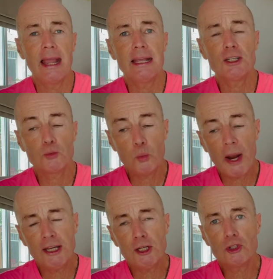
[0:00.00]
is
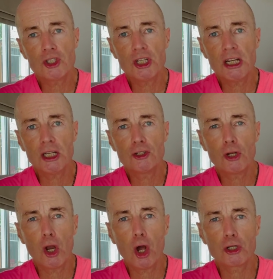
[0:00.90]
when you sing to
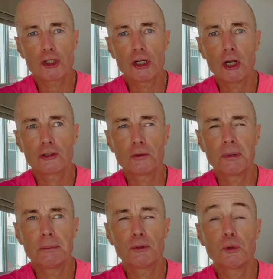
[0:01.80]
lots and lots of
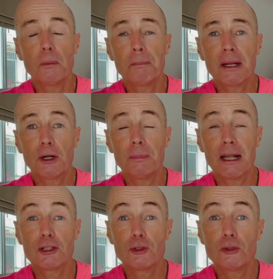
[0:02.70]
people to a bigger
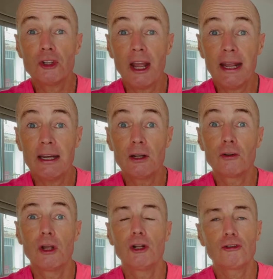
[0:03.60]
place, you
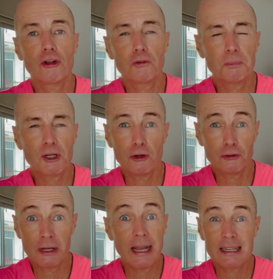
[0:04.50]
tend, just because
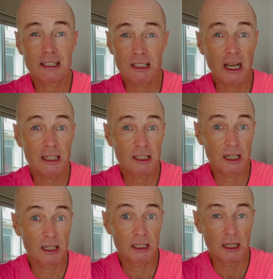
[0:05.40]
you get
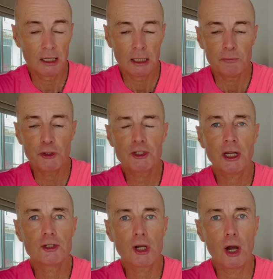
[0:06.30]
excited, you
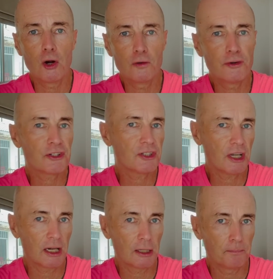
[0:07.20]
tend to
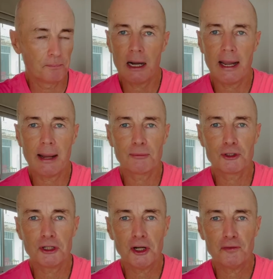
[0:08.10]
oversing. I happen to
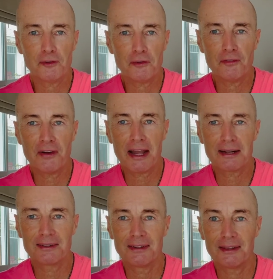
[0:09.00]
know for a
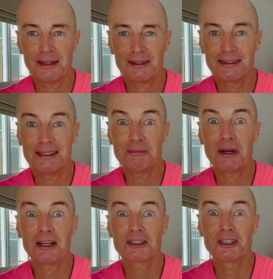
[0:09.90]
fact that
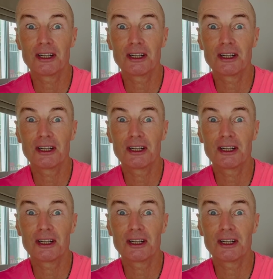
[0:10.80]
DIMASH